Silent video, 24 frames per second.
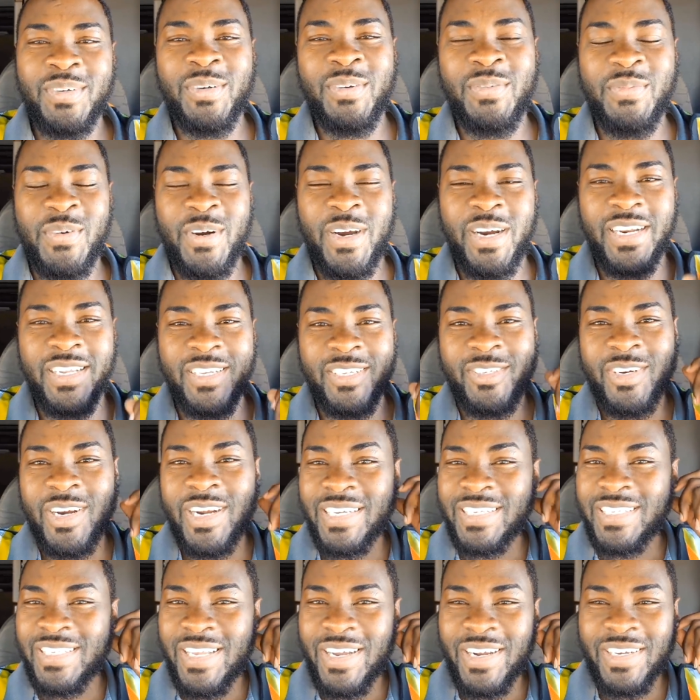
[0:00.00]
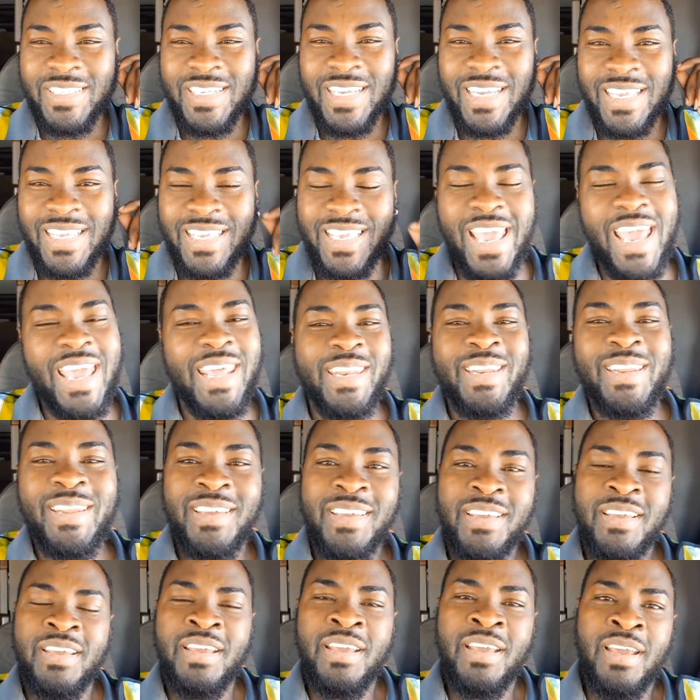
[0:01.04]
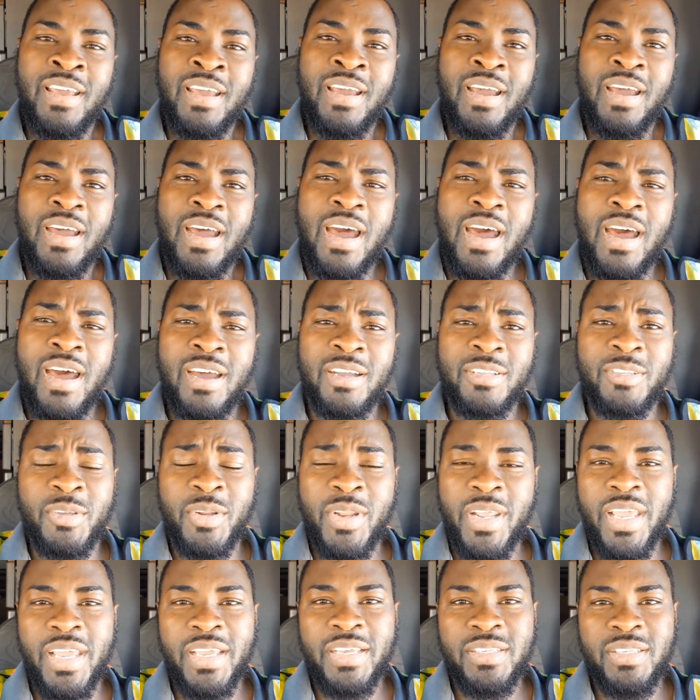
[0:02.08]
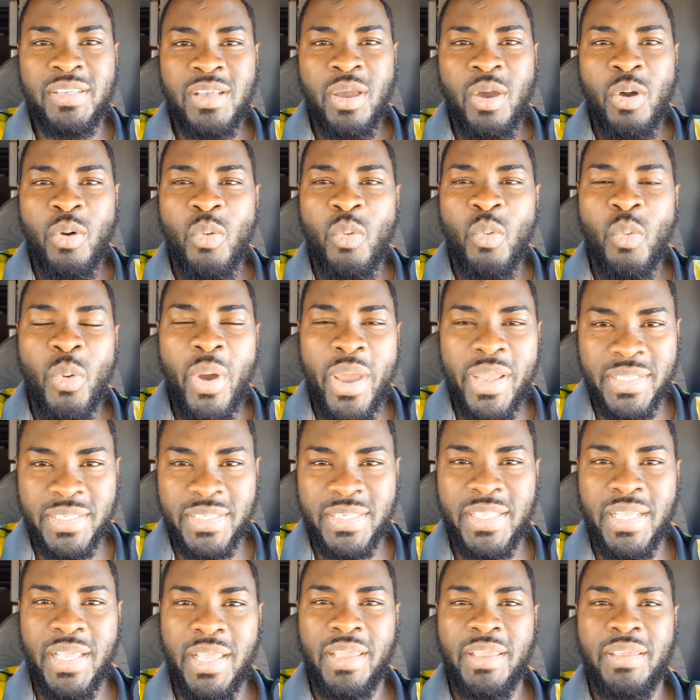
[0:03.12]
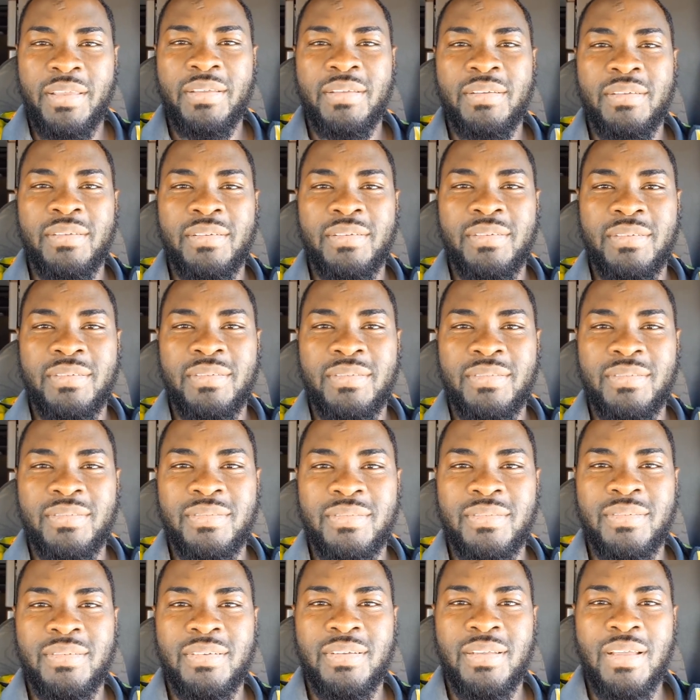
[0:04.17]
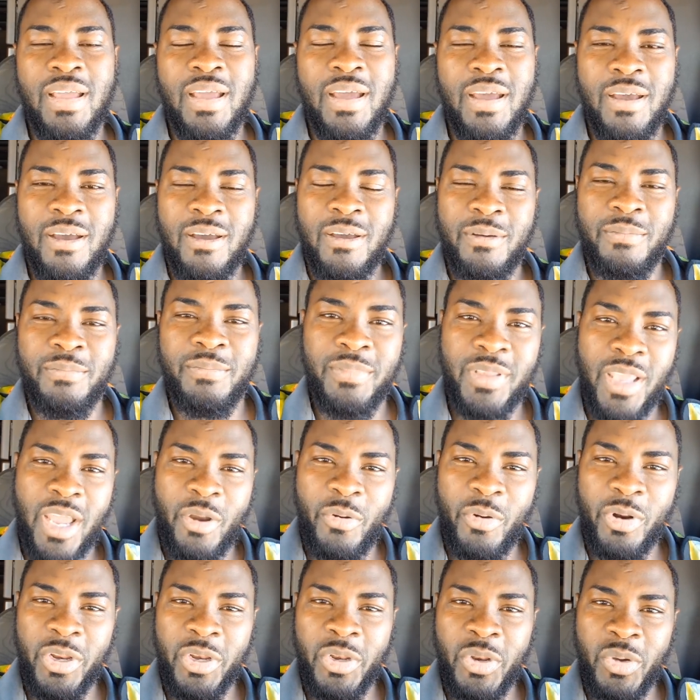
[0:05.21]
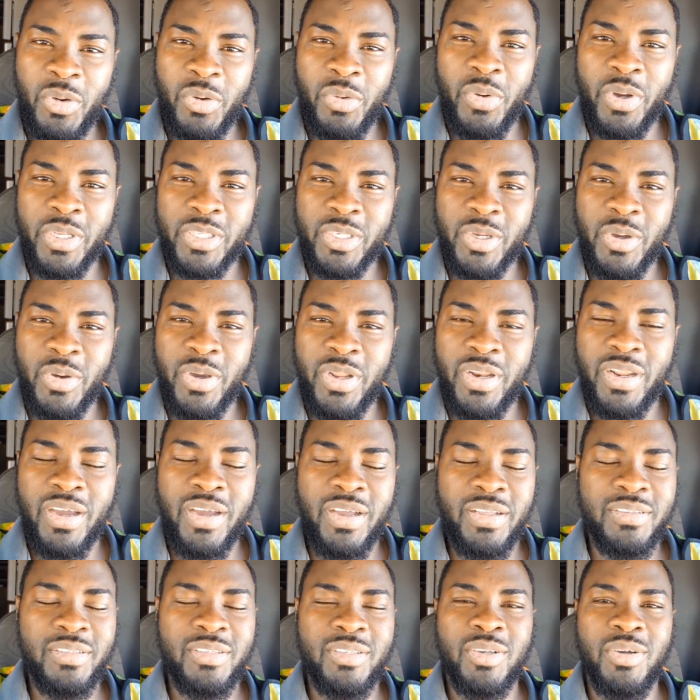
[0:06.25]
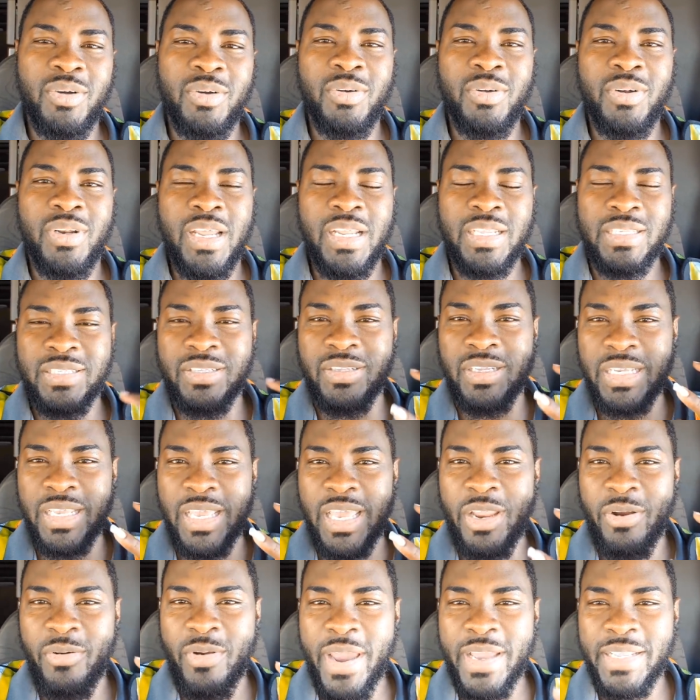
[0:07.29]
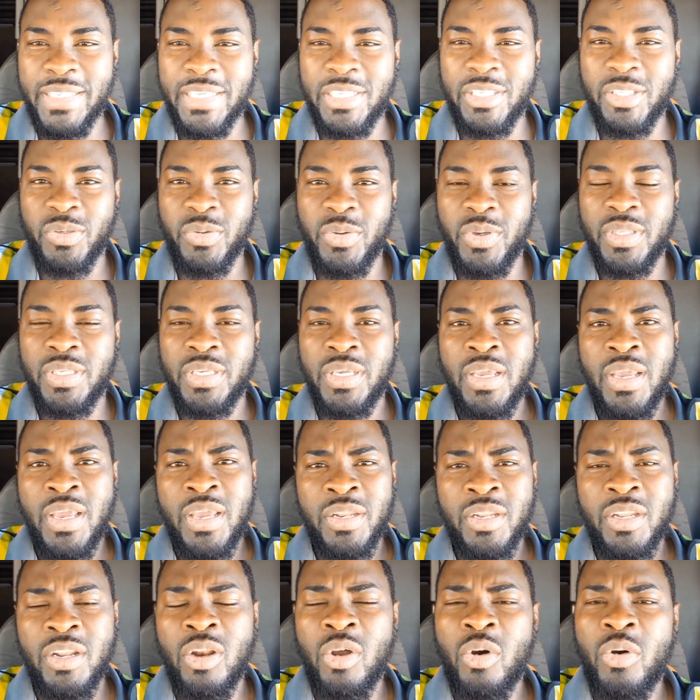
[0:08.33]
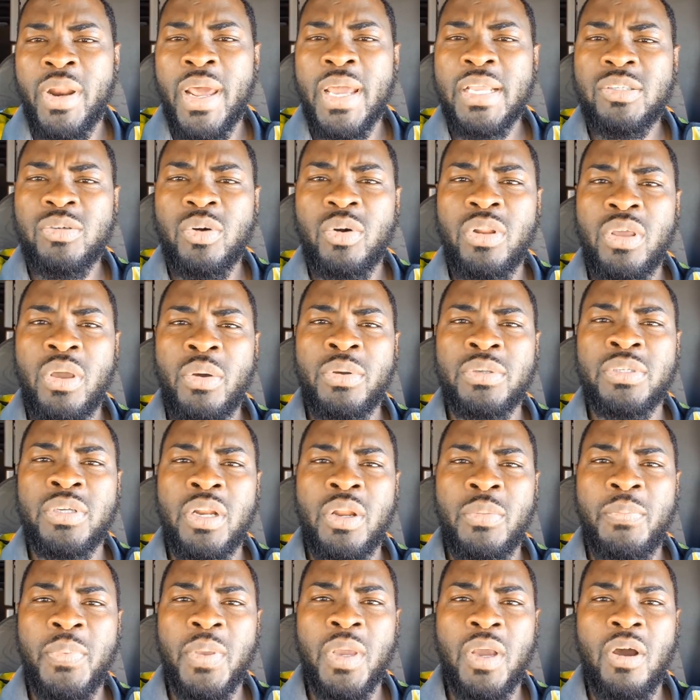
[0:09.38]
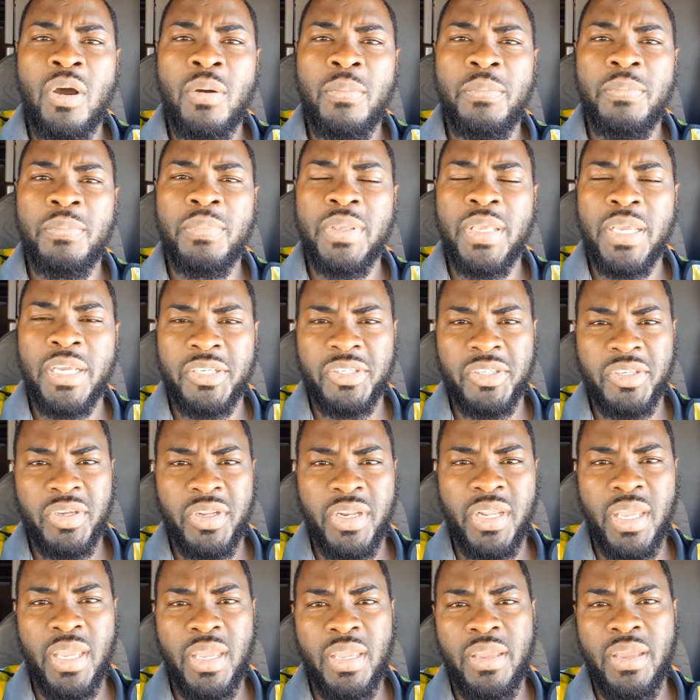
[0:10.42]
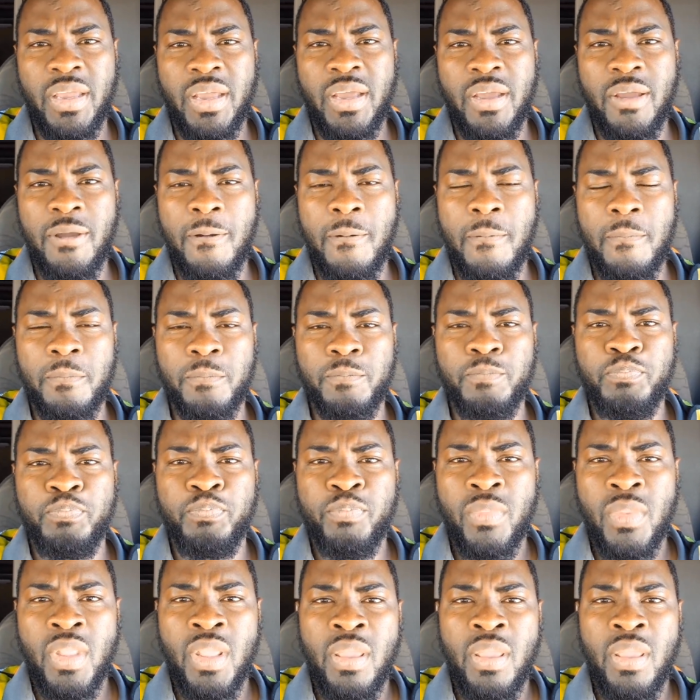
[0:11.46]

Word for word: Good morning, TriStars again. Ah, uh, today is Wednesday. Um, you already know what's going on, so let's, let's get right into it. The load I told you I was gonna pick up yesterday, um,